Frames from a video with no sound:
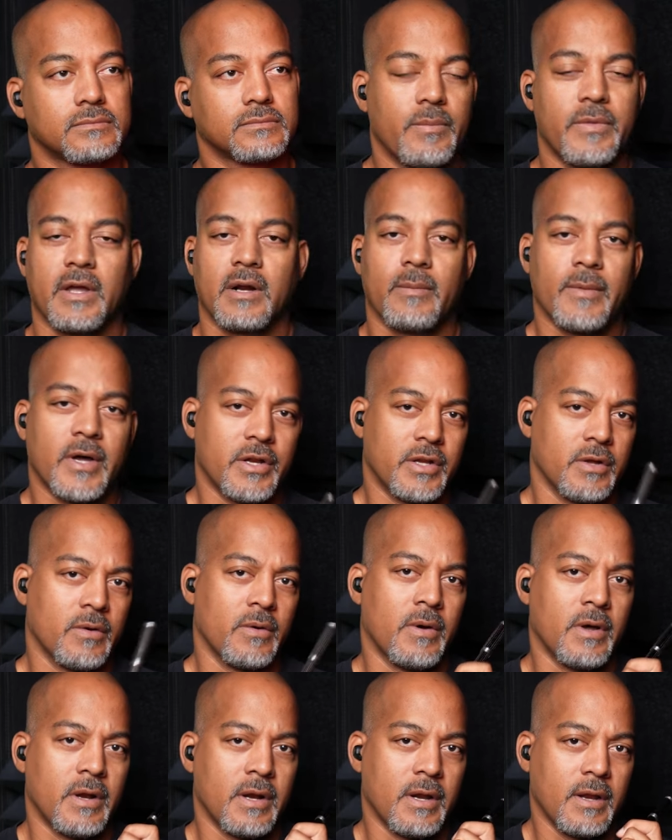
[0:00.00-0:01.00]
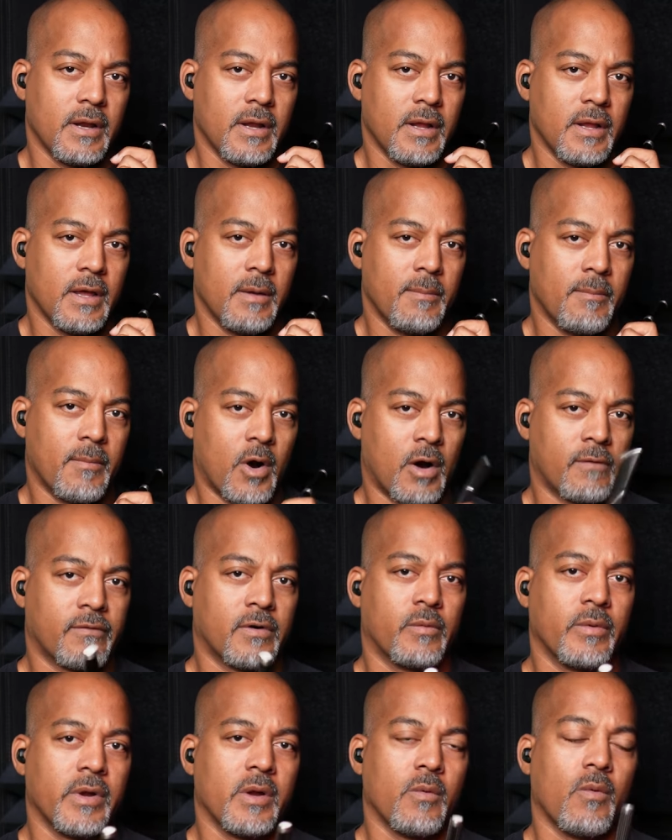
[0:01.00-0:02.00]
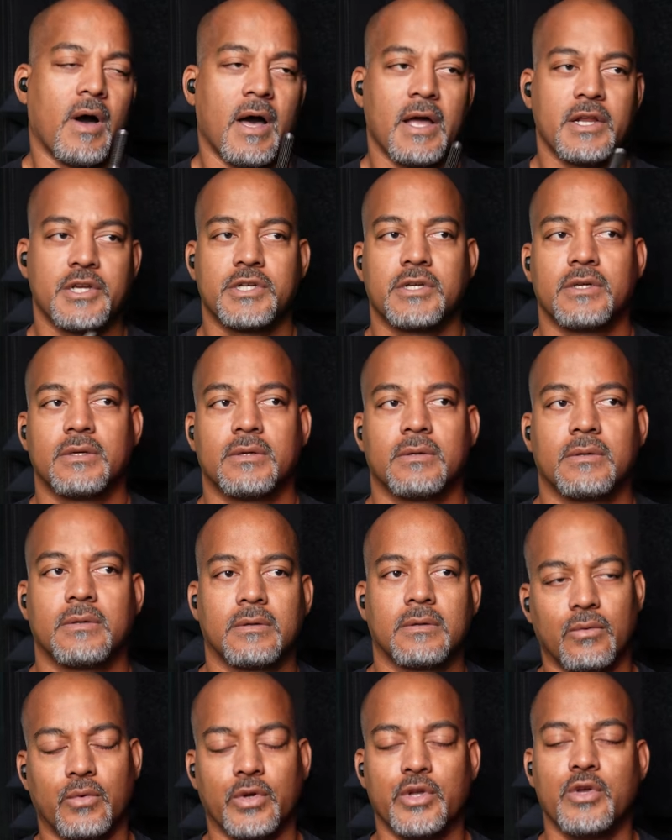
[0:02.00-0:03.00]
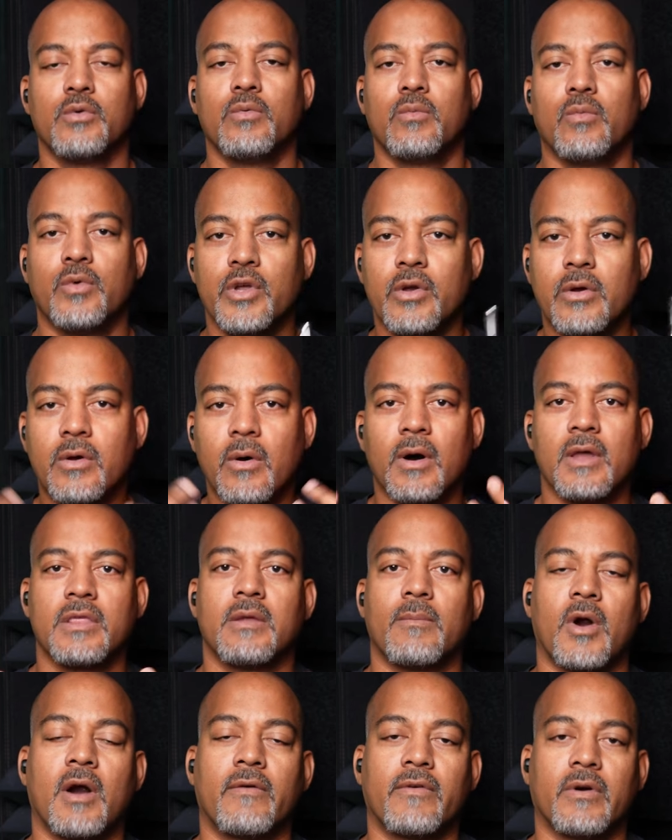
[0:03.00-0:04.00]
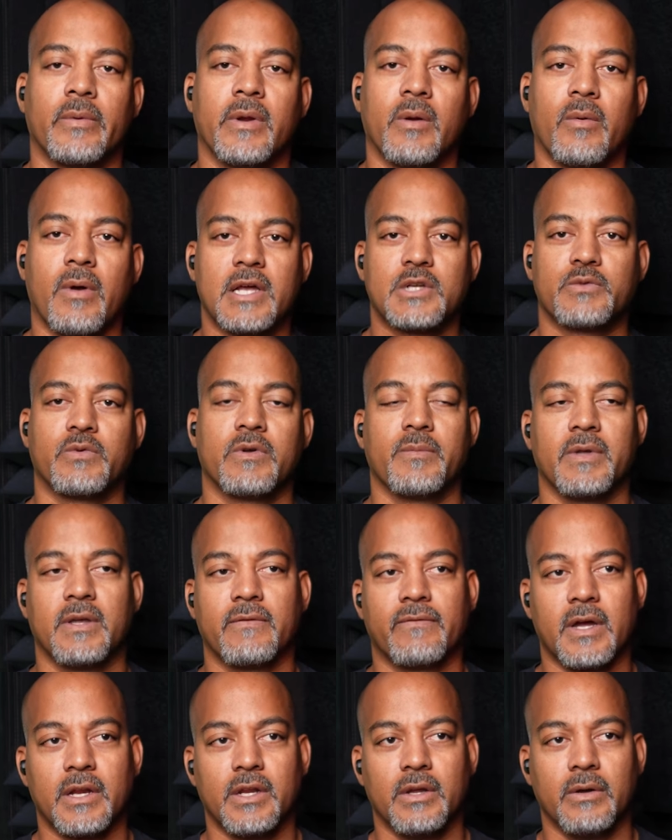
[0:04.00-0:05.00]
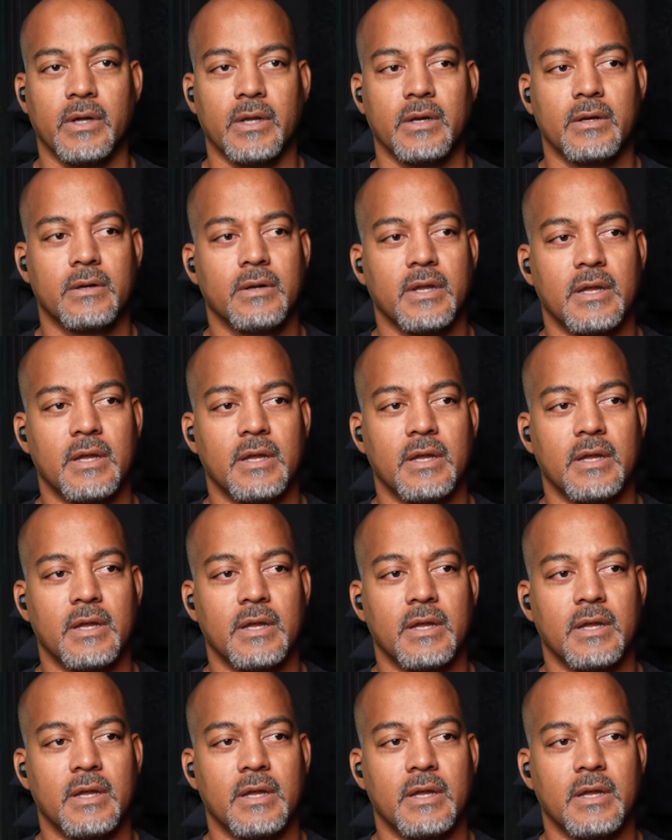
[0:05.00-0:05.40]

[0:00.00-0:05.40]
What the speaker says: Thinking about doing a Marvel rewatch. Will you go on the Marvel rewatch with me if I do it?